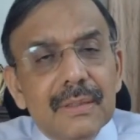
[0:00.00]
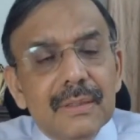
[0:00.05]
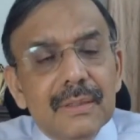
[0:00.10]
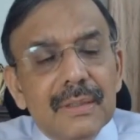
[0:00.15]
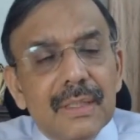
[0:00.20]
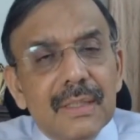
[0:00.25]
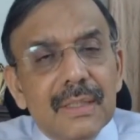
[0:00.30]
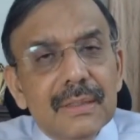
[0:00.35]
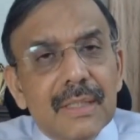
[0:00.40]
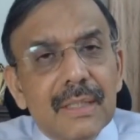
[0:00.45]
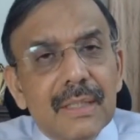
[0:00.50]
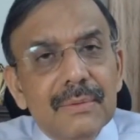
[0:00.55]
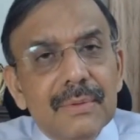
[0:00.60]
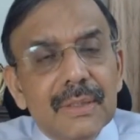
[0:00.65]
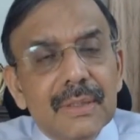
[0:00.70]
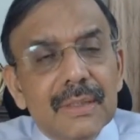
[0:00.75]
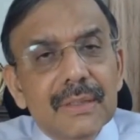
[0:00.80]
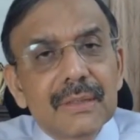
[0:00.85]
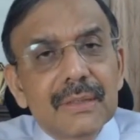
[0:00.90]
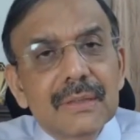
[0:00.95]
healthcare
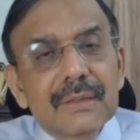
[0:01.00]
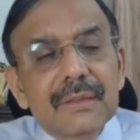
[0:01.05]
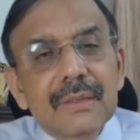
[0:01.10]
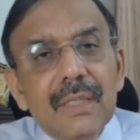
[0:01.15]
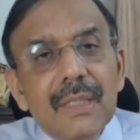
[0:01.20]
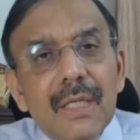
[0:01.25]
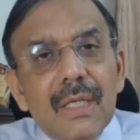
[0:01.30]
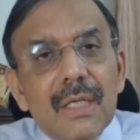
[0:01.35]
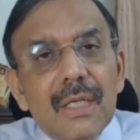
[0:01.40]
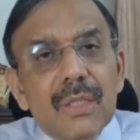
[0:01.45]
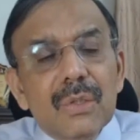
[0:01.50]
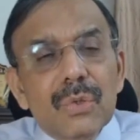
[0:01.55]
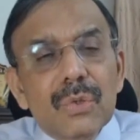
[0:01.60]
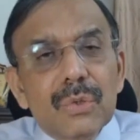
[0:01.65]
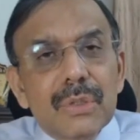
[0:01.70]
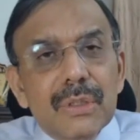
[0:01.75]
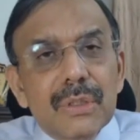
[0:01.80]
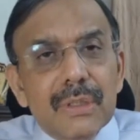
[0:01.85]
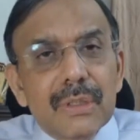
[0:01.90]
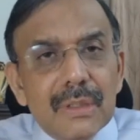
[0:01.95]
workers to
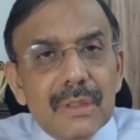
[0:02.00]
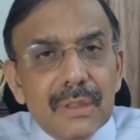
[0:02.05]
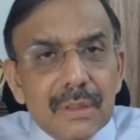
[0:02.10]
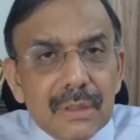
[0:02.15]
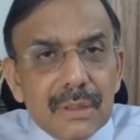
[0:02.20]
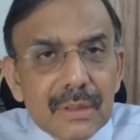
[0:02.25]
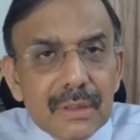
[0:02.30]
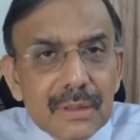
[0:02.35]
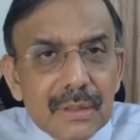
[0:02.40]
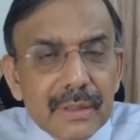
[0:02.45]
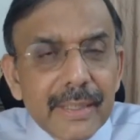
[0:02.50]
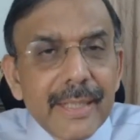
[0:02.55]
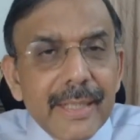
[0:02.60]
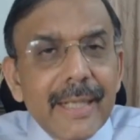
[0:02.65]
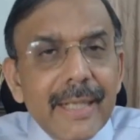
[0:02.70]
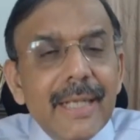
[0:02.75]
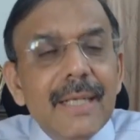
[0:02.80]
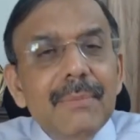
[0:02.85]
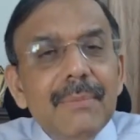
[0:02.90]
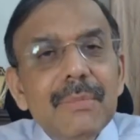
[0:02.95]

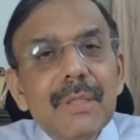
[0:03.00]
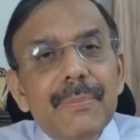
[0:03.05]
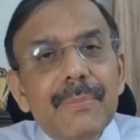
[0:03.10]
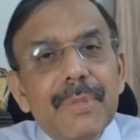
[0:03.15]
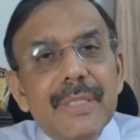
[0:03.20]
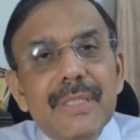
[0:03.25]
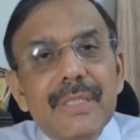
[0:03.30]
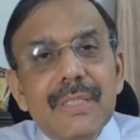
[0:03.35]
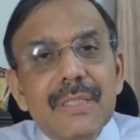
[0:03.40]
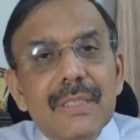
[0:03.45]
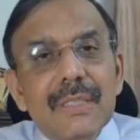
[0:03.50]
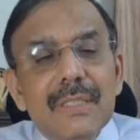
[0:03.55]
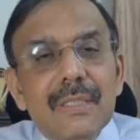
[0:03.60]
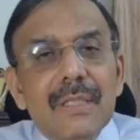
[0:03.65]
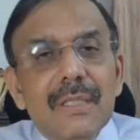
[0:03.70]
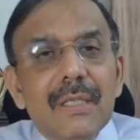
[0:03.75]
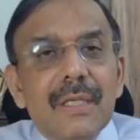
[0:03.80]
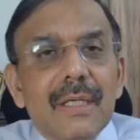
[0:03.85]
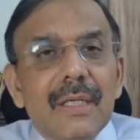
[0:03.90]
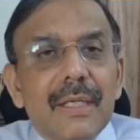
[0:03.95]
name the patient
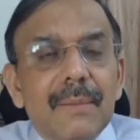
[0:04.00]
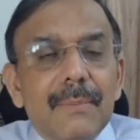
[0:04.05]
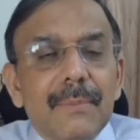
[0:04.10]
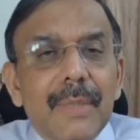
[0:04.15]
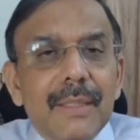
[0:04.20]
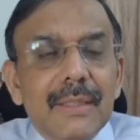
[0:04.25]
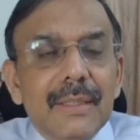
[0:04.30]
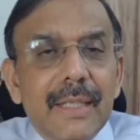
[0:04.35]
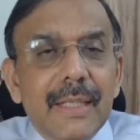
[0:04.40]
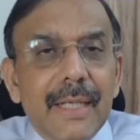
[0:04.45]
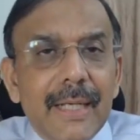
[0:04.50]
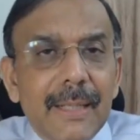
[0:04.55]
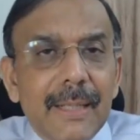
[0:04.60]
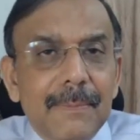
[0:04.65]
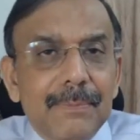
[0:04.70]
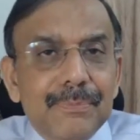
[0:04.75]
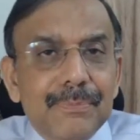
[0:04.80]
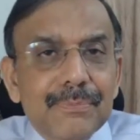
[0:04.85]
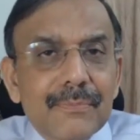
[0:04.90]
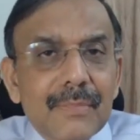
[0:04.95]
by the
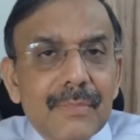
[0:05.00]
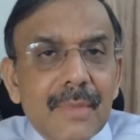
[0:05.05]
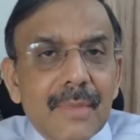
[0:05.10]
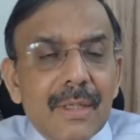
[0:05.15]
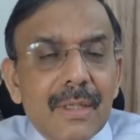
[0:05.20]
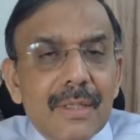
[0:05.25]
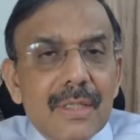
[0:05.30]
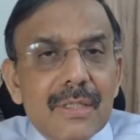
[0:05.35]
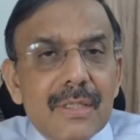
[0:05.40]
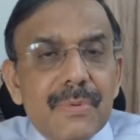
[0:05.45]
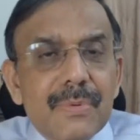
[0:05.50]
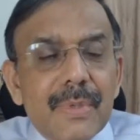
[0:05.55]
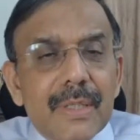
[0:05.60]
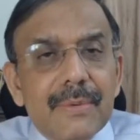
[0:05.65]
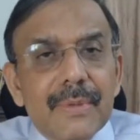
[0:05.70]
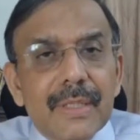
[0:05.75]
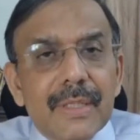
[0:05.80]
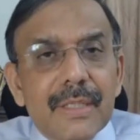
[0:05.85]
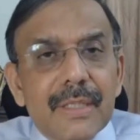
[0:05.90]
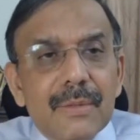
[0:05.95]
name. It's very,
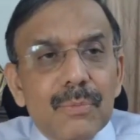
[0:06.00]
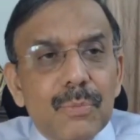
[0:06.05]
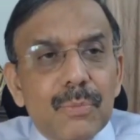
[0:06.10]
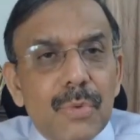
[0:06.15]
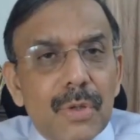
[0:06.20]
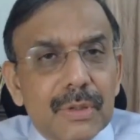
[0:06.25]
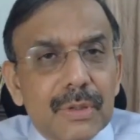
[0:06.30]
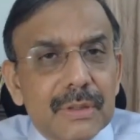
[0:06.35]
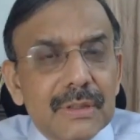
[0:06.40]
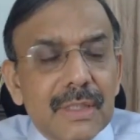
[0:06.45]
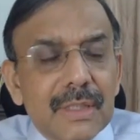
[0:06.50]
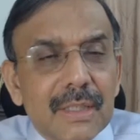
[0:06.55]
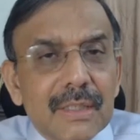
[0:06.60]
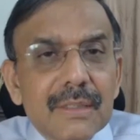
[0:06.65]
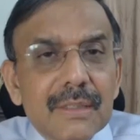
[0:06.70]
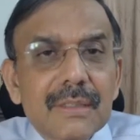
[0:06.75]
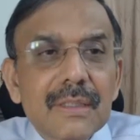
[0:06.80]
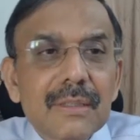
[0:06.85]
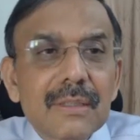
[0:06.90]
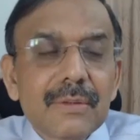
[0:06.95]
very important, and
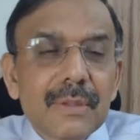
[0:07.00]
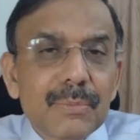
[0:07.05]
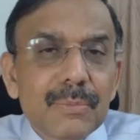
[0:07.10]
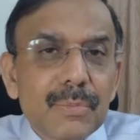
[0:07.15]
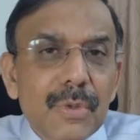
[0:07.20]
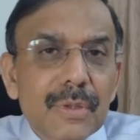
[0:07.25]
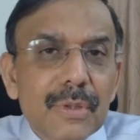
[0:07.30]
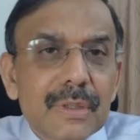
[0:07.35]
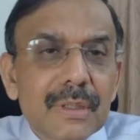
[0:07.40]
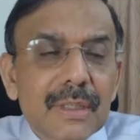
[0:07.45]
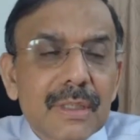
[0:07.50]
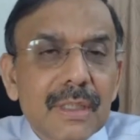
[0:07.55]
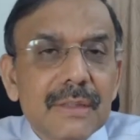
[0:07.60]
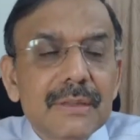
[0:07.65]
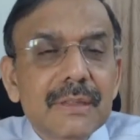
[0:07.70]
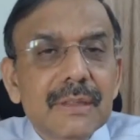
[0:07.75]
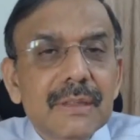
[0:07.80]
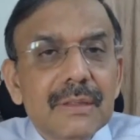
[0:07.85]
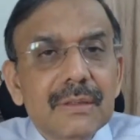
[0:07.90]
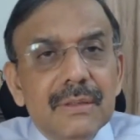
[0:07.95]
it's an important
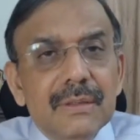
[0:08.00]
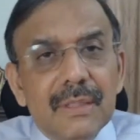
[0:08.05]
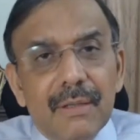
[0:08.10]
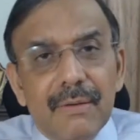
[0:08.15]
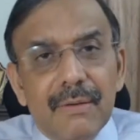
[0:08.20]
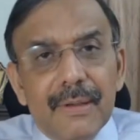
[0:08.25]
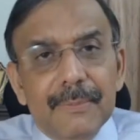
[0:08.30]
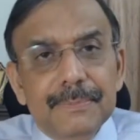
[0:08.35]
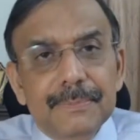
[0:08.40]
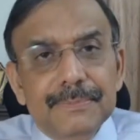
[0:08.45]
culture to develop.